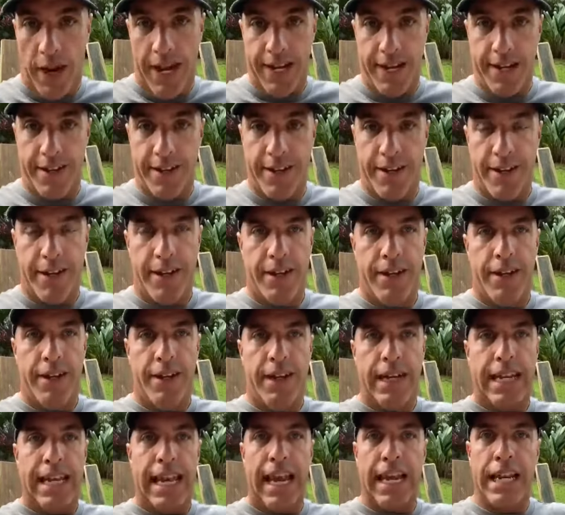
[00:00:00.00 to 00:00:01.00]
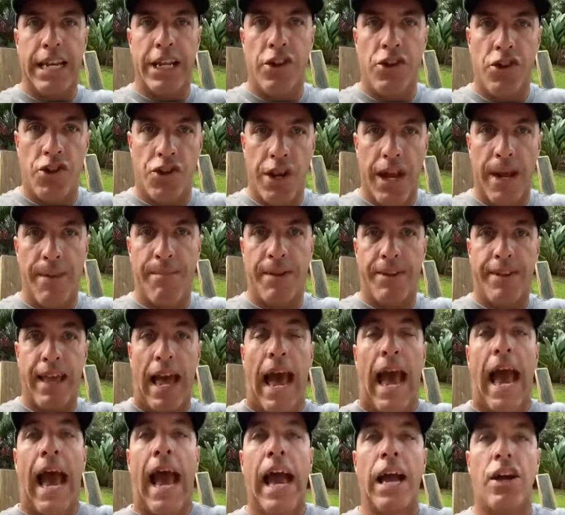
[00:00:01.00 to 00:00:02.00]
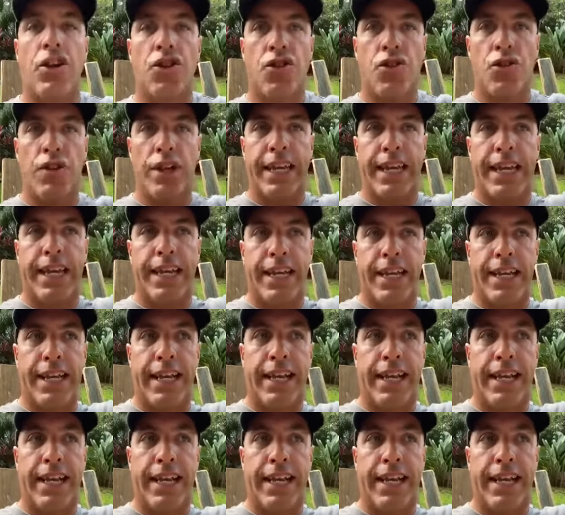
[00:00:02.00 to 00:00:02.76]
weight. Getting in shape is actually